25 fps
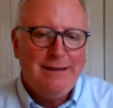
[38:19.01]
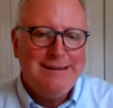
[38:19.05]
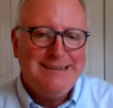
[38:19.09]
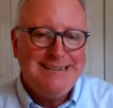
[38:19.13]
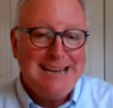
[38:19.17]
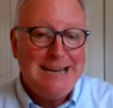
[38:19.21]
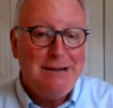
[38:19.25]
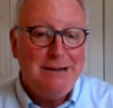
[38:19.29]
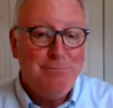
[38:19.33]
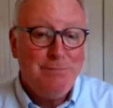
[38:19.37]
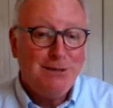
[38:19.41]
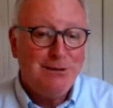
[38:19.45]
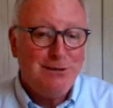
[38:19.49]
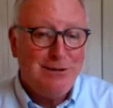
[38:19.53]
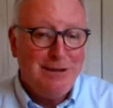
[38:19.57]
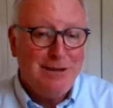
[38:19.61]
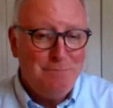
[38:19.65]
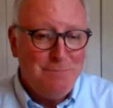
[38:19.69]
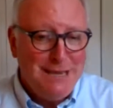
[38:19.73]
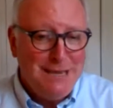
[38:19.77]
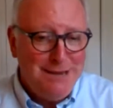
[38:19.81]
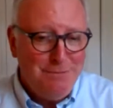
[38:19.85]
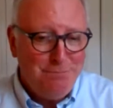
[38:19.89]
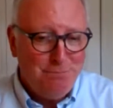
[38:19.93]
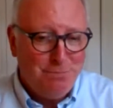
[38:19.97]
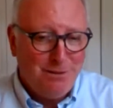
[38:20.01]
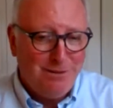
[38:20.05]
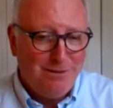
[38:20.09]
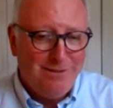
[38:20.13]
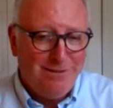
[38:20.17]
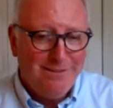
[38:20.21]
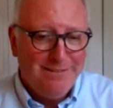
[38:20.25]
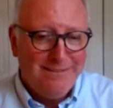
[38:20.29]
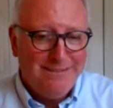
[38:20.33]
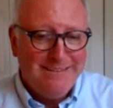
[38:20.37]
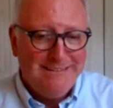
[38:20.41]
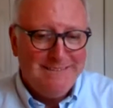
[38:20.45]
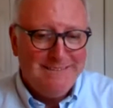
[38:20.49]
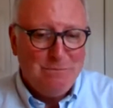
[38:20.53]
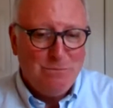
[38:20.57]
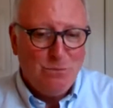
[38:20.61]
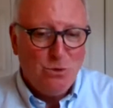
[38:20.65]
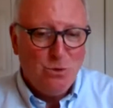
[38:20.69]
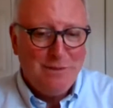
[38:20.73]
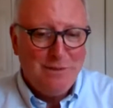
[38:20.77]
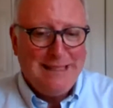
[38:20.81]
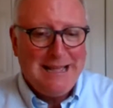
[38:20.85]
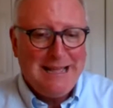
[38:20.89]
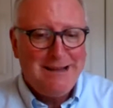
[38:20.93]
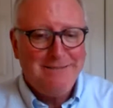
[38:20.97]
10 billion people
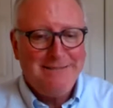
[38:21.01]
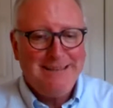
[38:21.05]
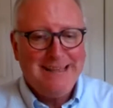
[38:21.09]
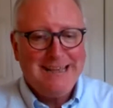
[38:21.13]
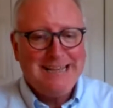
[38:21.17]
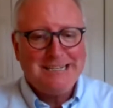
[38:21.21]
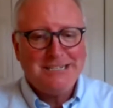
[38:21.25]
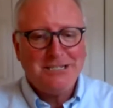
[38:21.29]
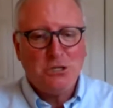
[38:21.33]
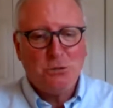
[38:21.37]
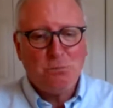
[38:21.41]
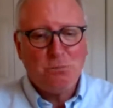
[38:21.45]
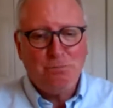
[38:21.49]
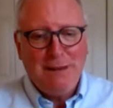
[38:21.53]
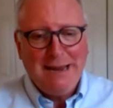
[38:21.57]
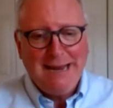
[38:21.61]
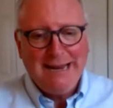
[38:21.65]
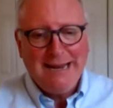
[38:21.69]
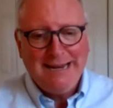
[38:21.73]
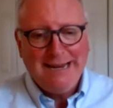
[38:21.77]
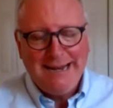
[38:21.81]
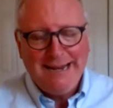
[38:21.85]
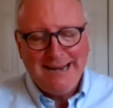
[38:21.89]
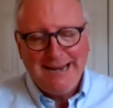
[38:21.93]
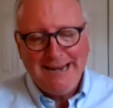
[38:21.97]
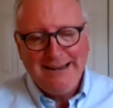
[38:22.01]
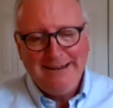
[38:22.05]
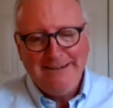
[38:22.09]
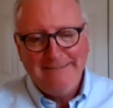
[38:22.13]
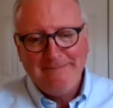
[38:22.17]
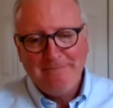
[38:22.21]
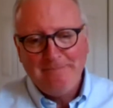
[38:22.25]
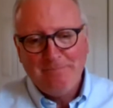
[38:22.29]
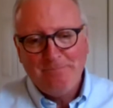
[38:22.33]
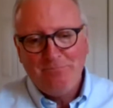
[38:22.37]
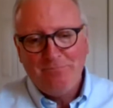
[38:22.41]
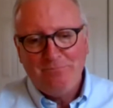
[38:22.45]
without expanding